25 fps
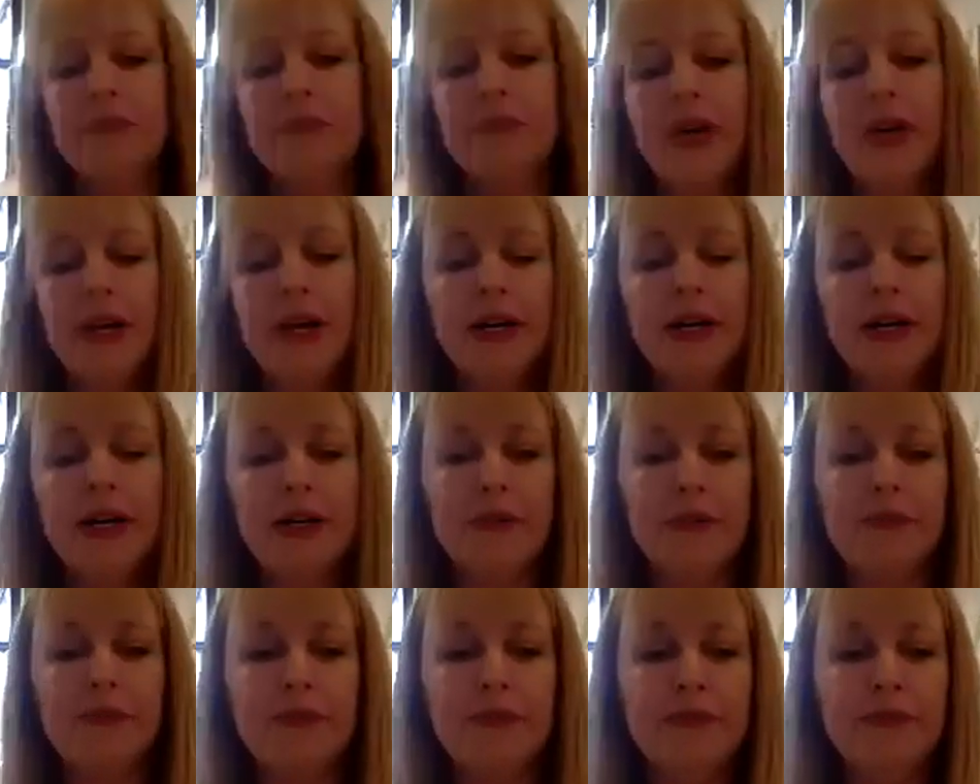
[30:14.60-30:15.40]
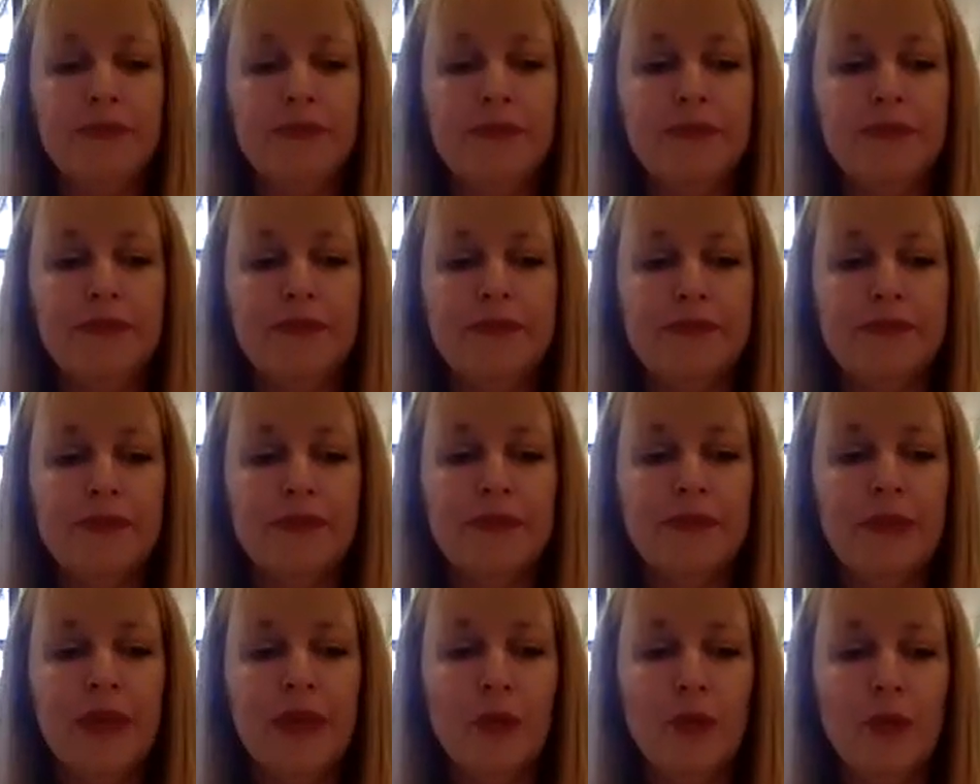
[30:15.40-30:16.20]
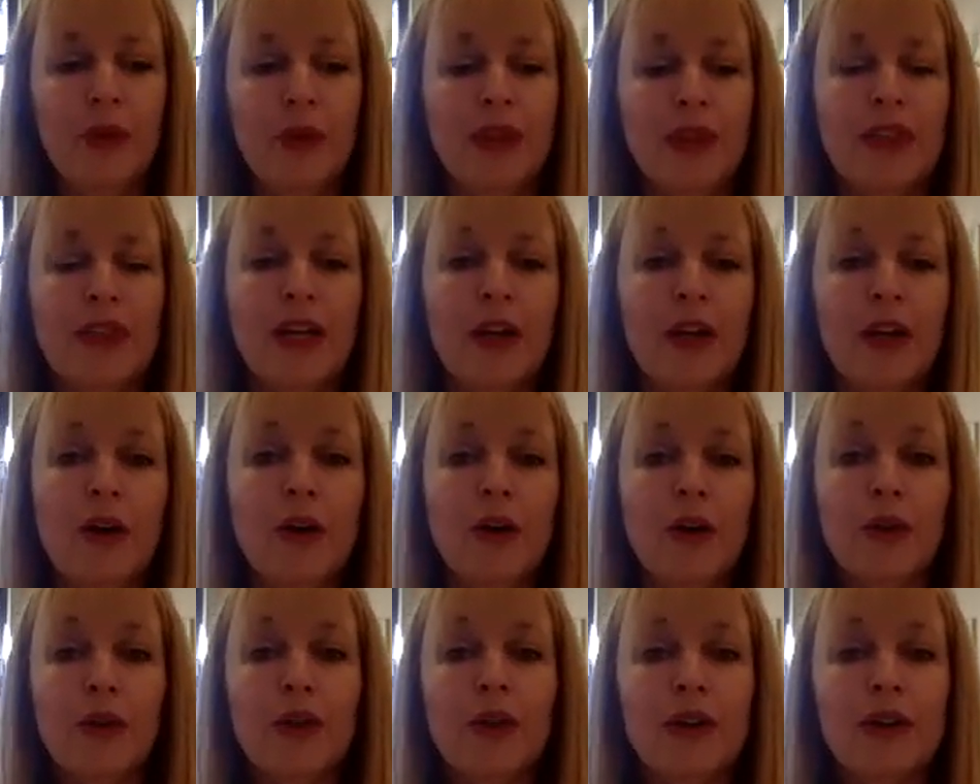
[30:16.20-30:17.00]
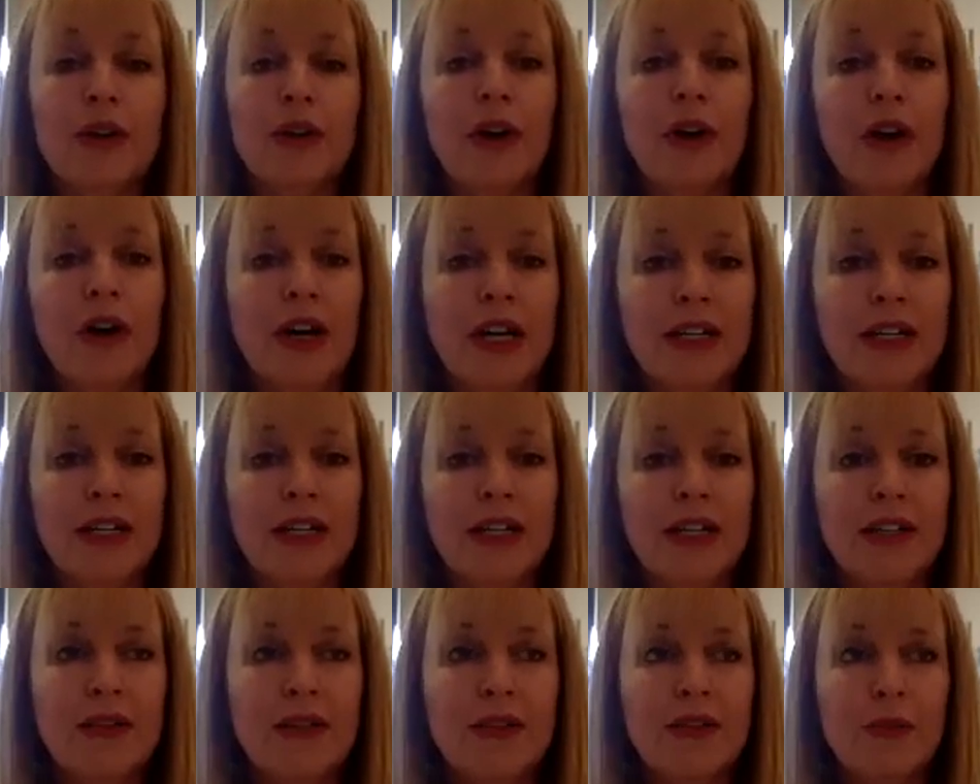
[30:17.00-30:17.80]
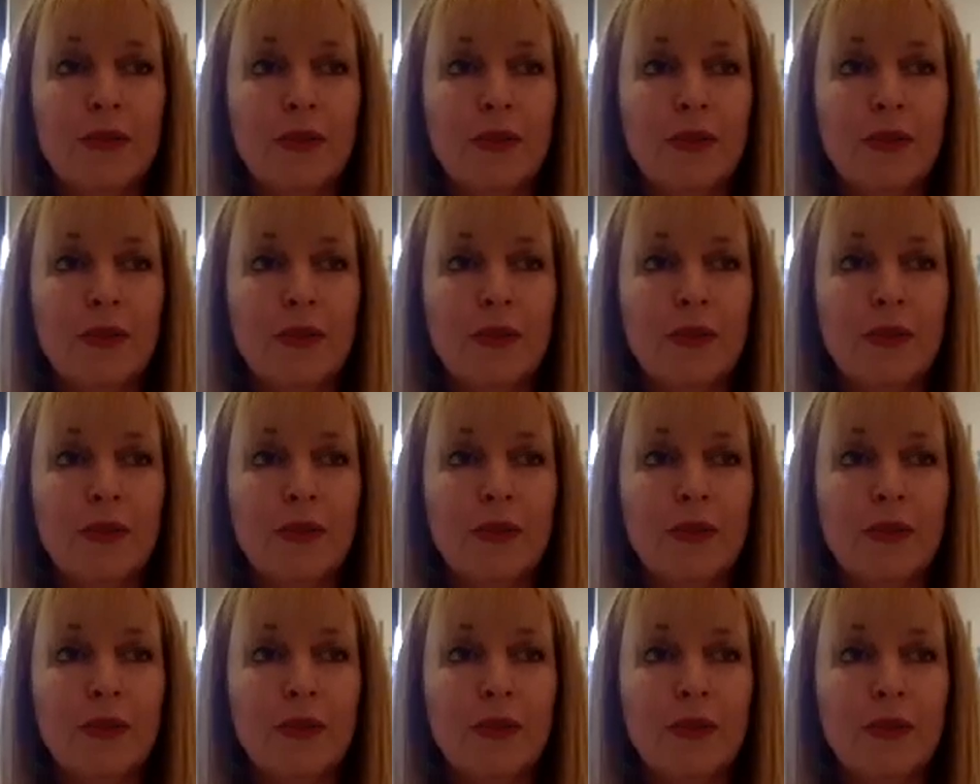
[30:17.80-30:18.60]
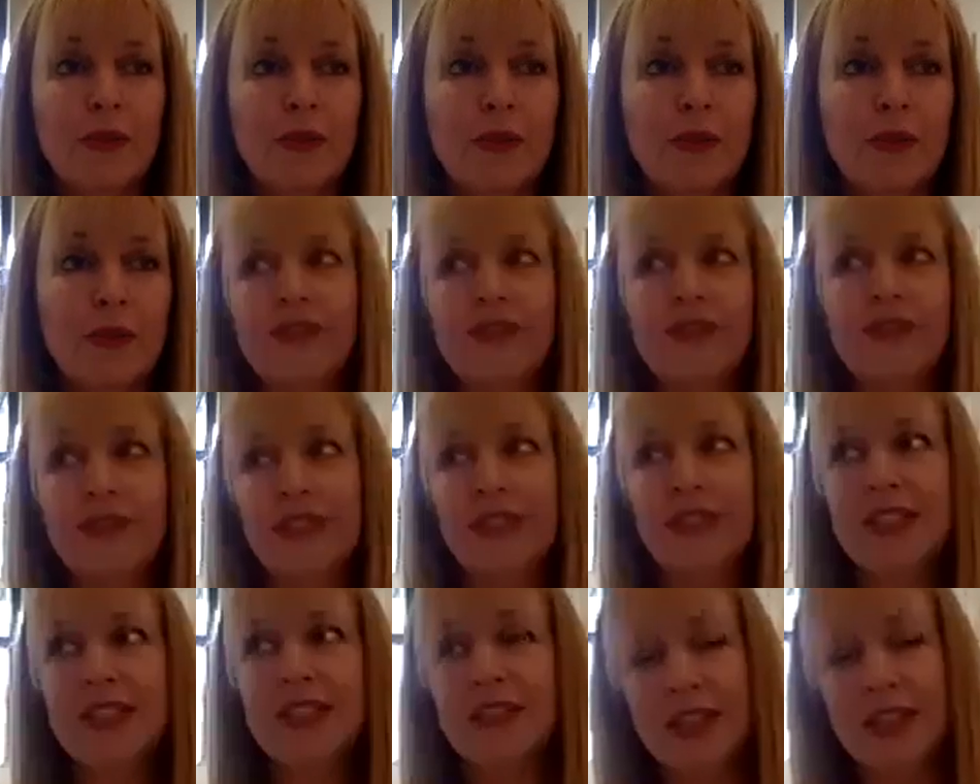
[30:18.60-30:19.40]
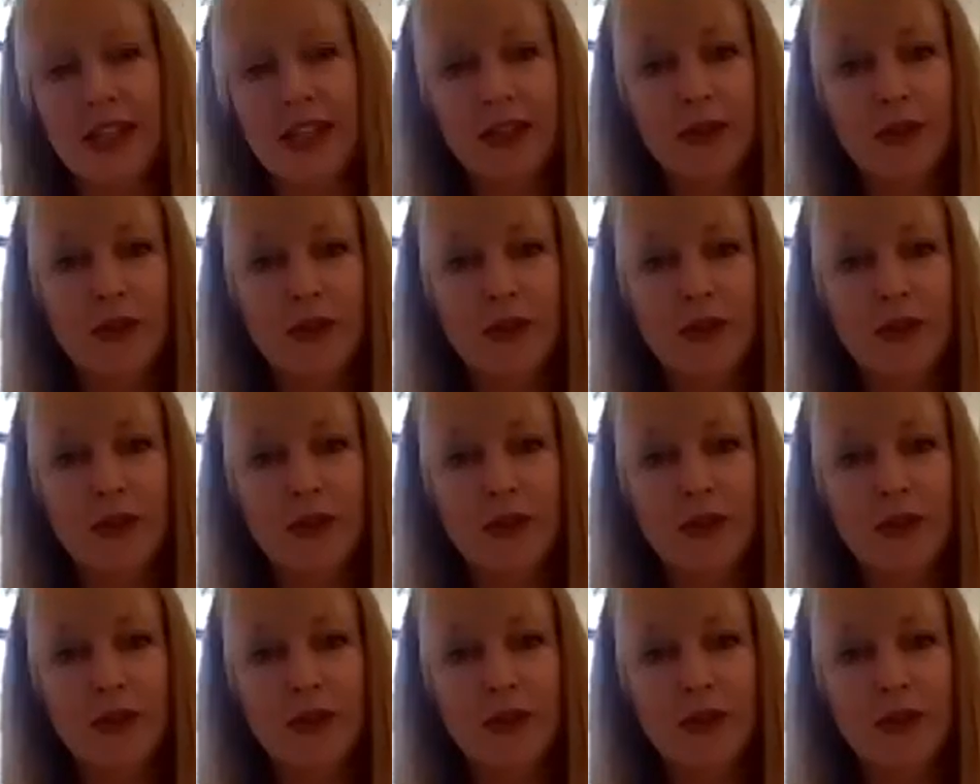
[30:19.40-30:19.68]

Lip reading: and we think, oh, they're gone, they're actually visiting.